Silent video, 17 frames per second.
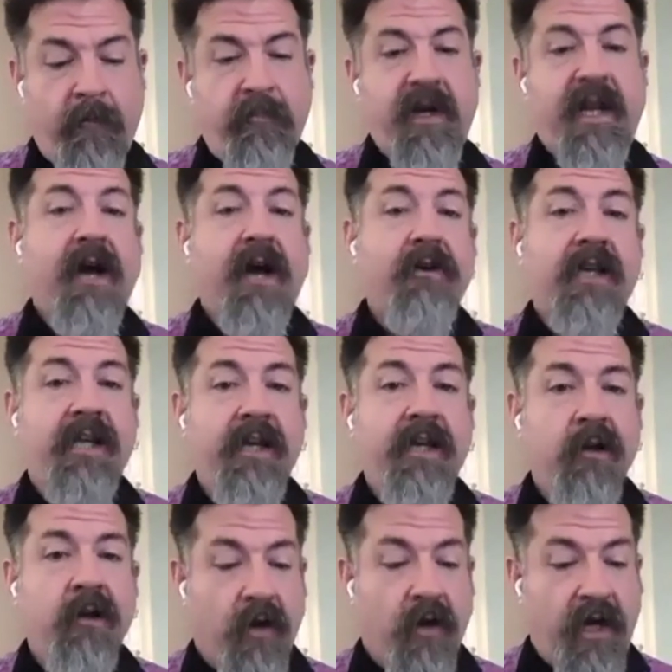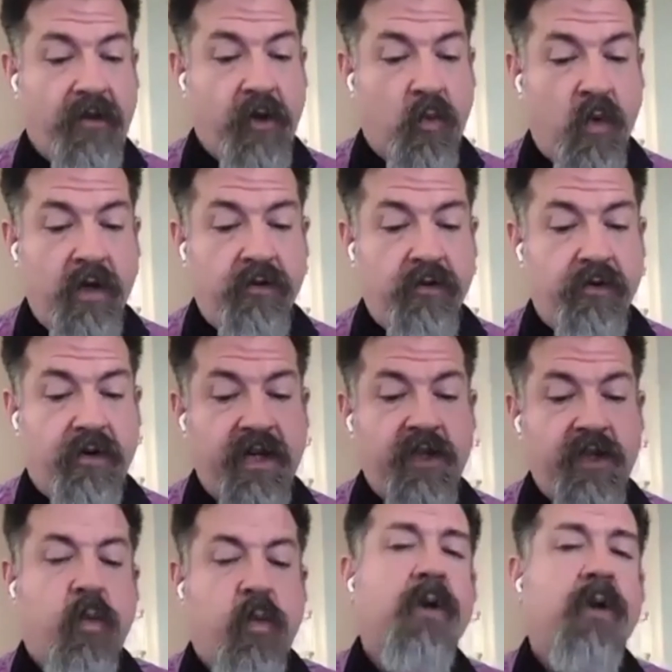But out here in the
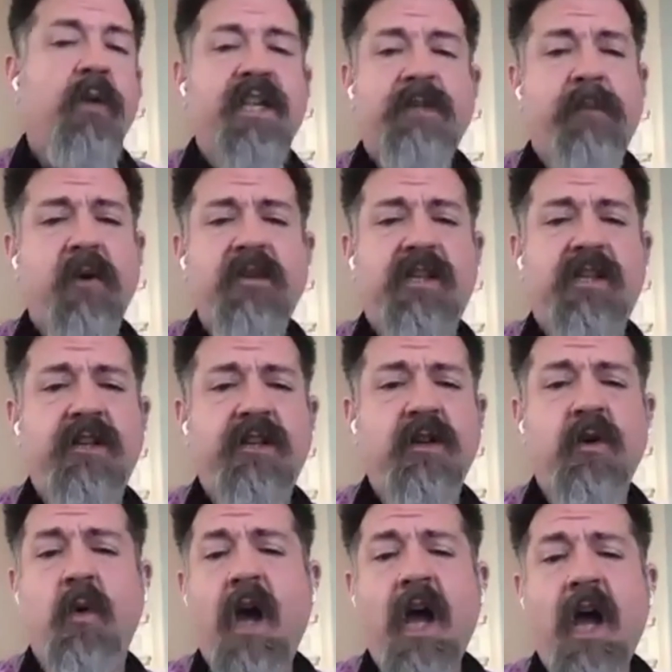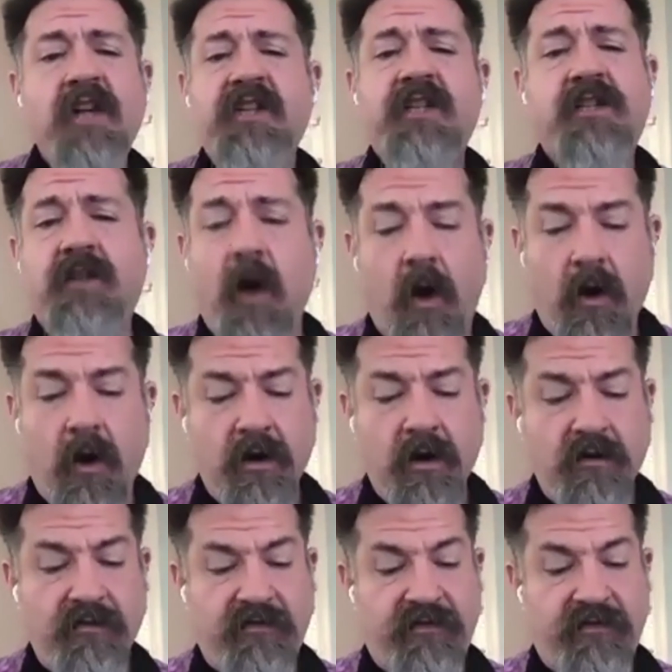wilderness, what are we supposed to do?
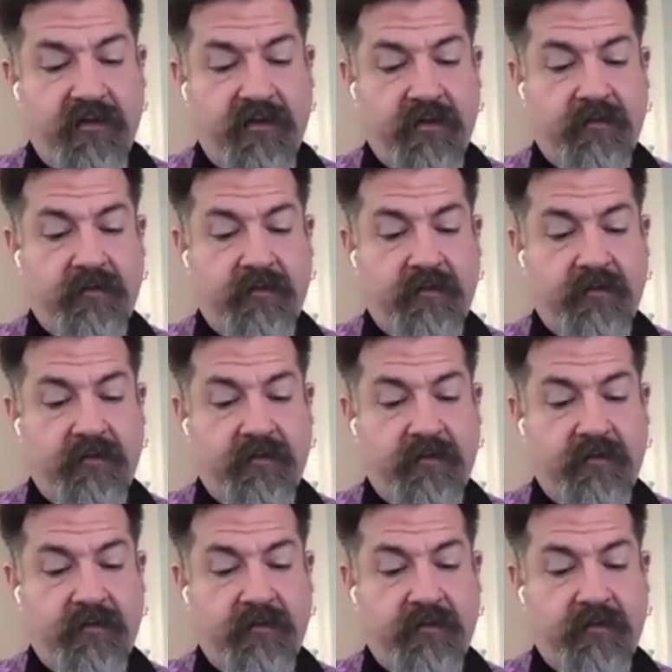Starve?